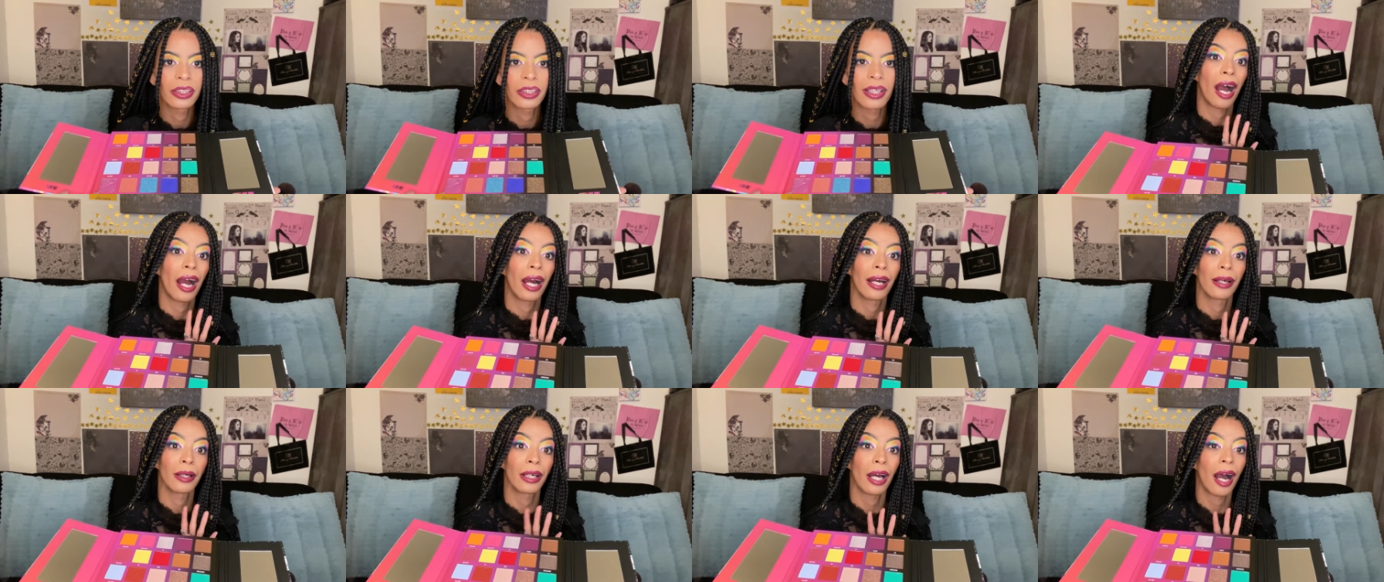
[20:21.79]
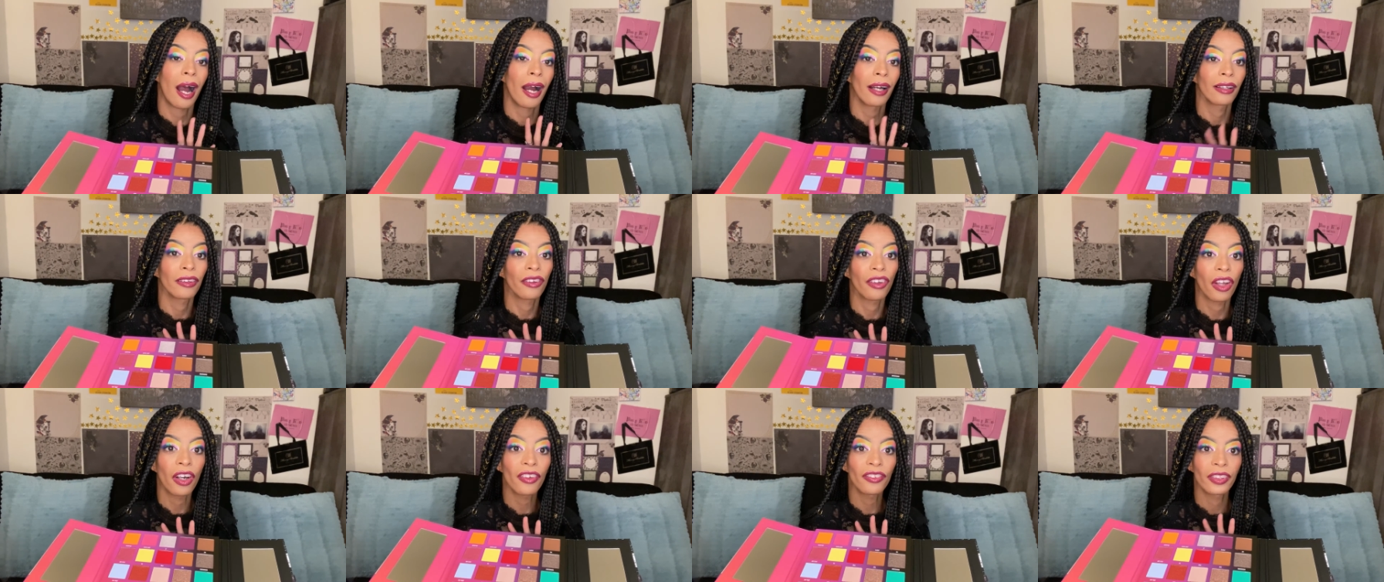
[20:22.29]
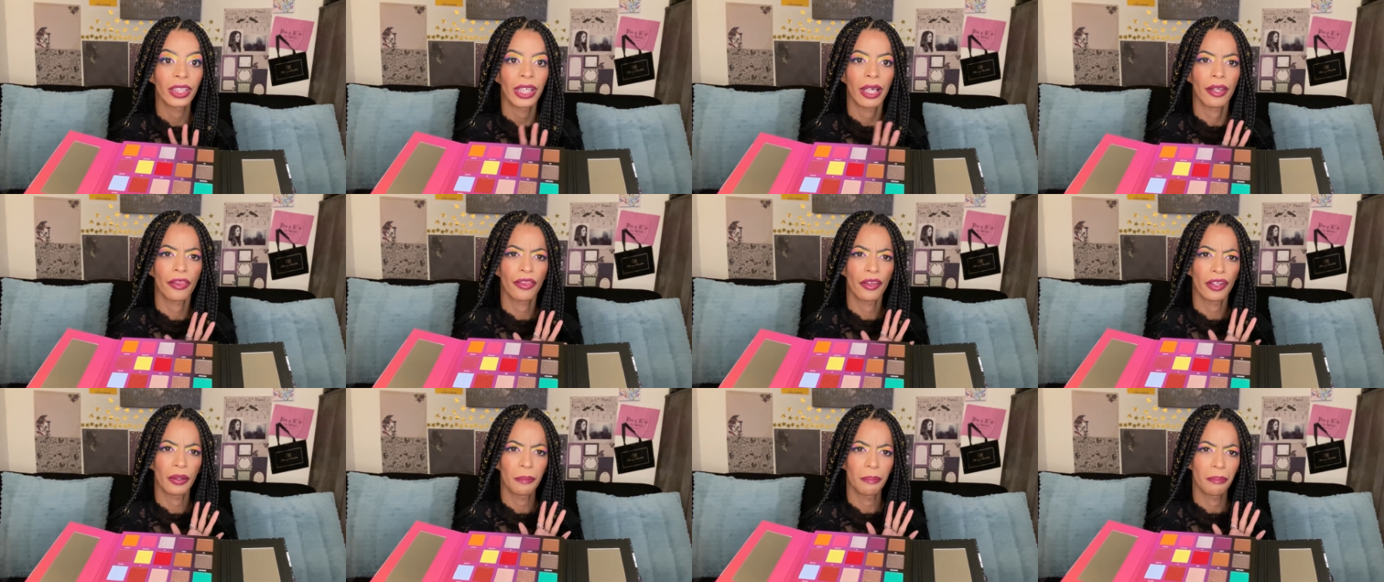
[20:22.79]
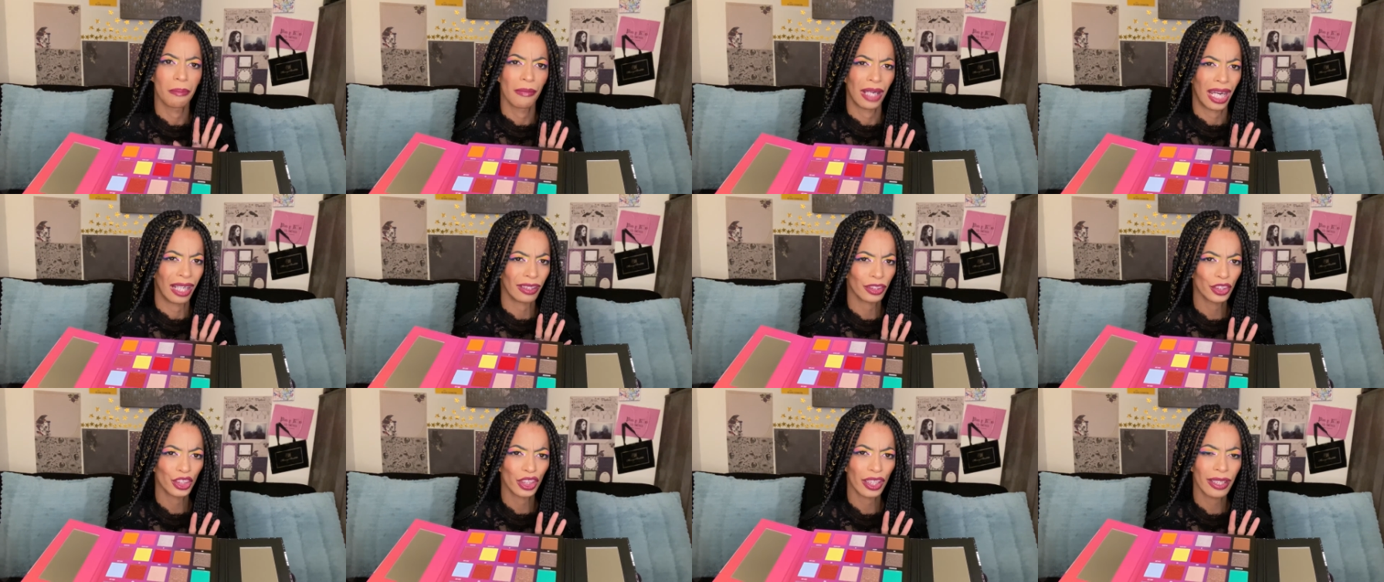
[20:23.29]
I love it. And the
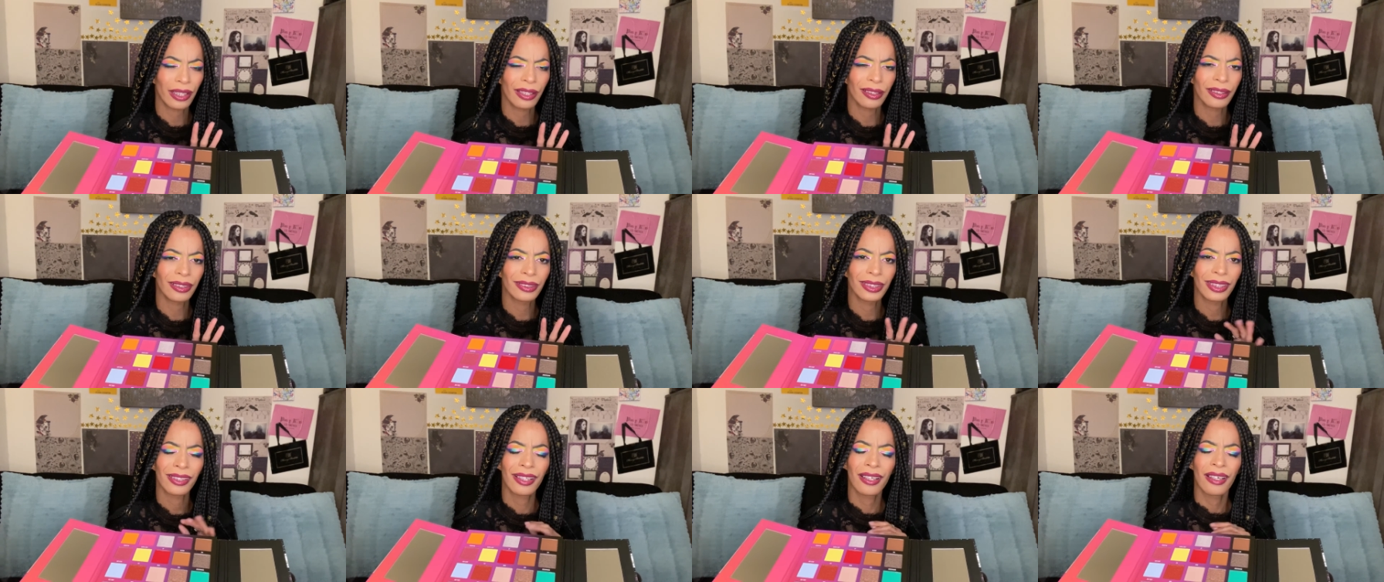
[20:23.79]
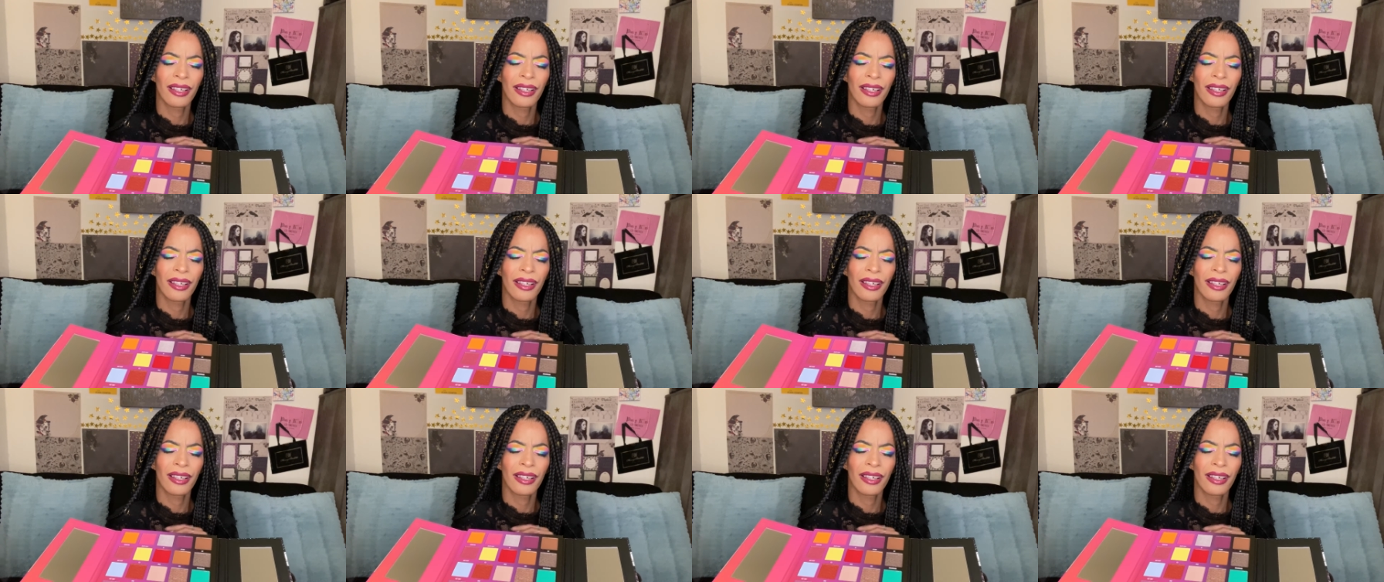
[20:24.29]
matte shades,